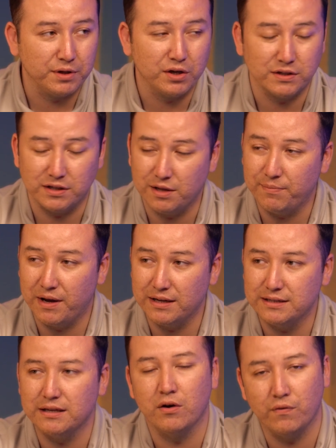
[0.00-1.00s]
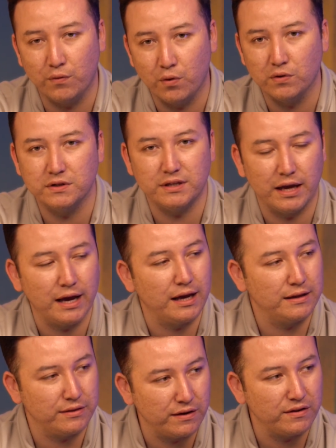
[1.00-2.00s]
because in the past, of course,
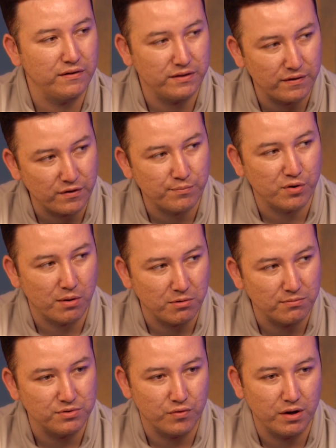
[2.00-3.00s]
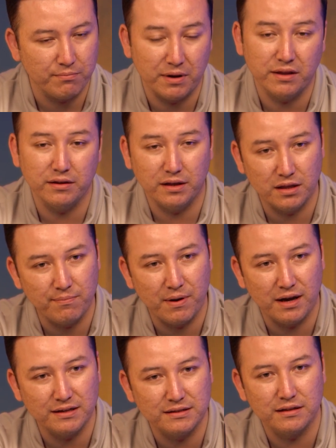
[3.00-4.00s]
there were problems, right? But in the
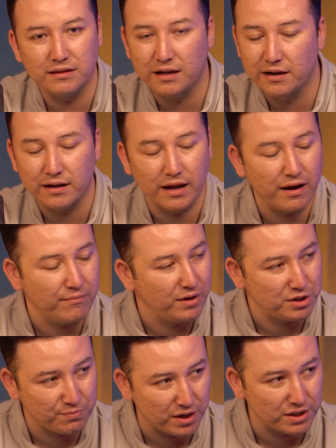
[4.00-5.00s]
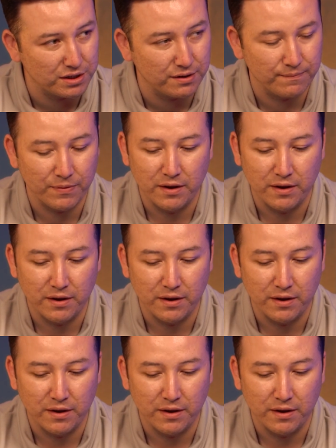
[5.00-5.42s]
past, they didn't have much pressure.